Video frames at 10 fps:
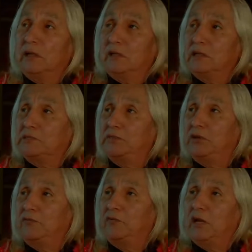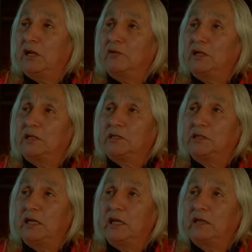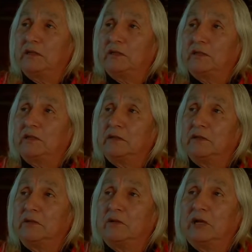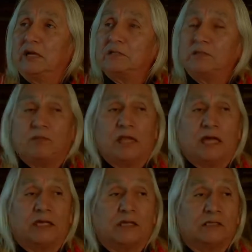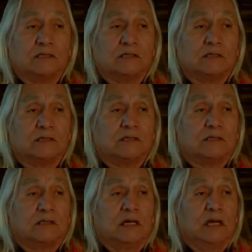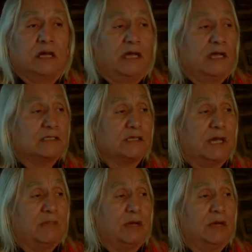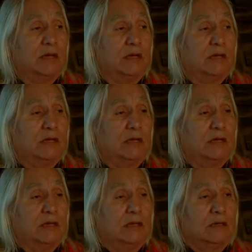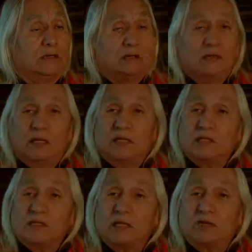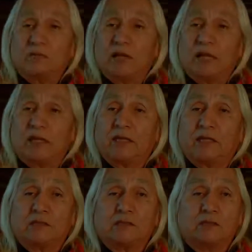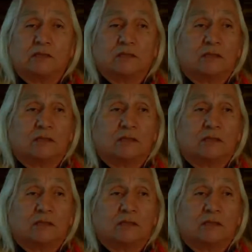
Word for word: In this beautiful area today, known as the Black Hills, He Sapa, in the southern Black Hills,